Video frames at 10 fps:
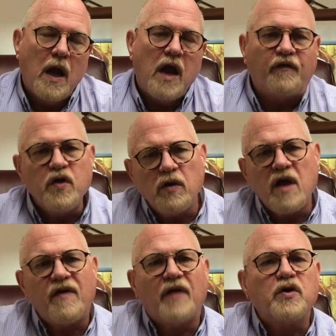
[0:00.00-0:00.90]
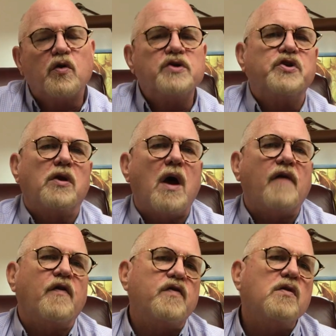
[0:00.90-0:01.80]
If you live out the Christian
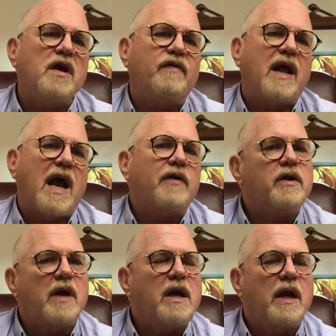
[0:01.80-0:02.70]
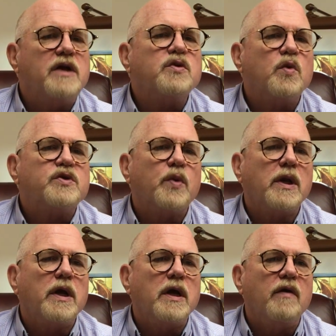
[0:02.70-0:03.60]
life, if you live that out in the day and age in which we
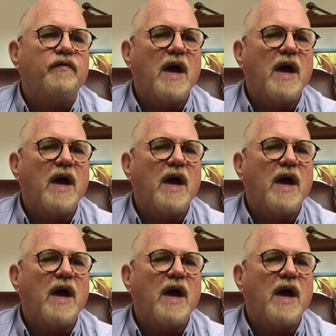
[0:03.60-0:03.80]
live,